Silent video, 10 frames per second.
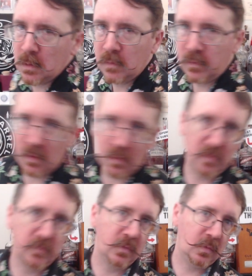For those
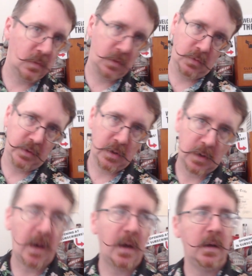of you who are new here,
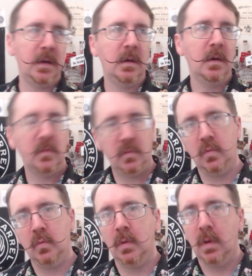I
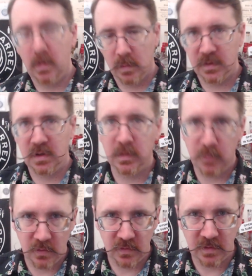do monthly
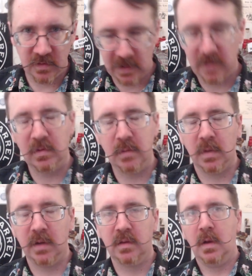musings every
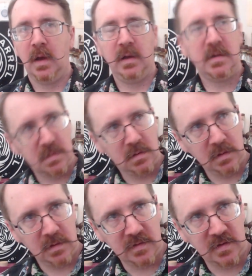month, and I
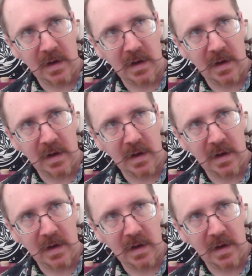started this